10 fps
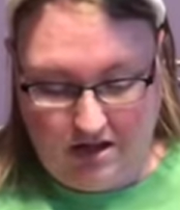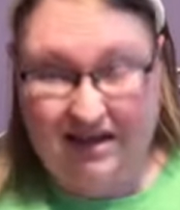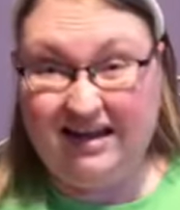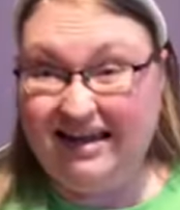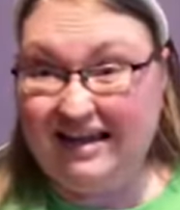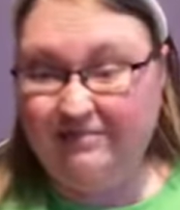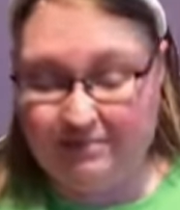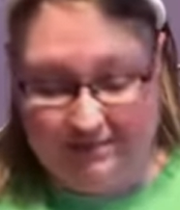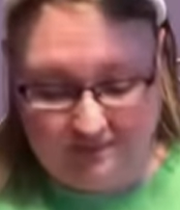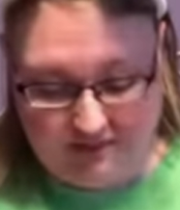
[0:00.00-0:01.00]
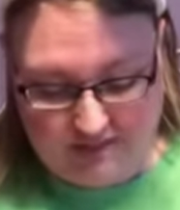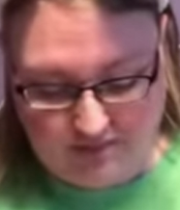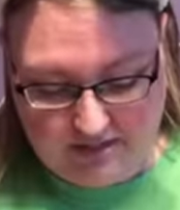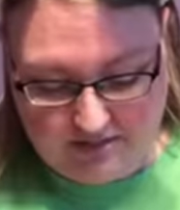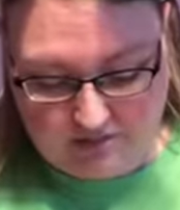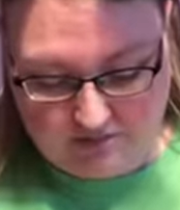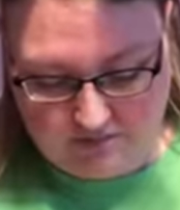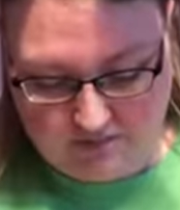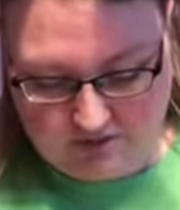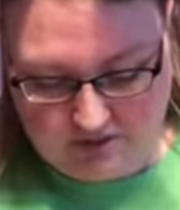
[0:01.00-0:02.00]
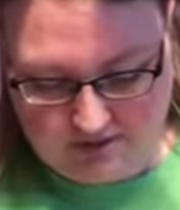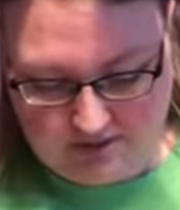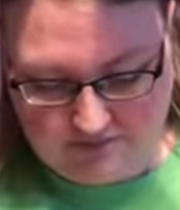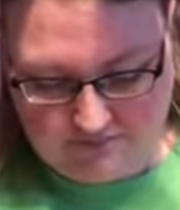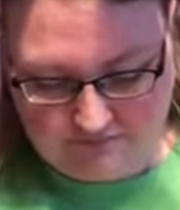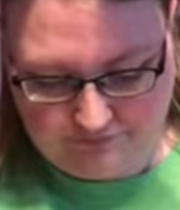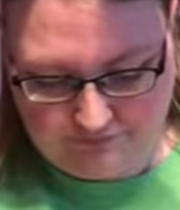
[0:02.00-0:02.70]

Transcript: and I gave myself a little bit extra so I could tie it.